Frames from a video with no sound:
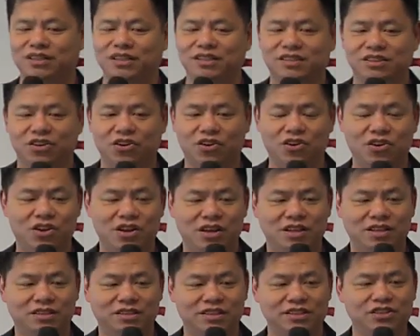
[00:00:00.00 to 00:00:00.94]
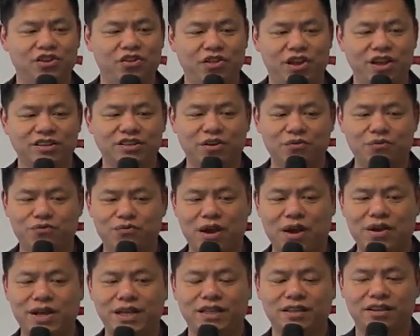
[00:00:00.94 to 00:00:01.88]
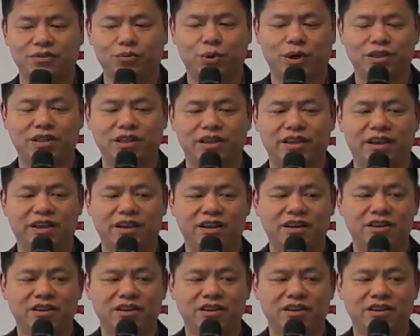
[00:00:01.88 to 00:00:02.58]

These are these are things are very where they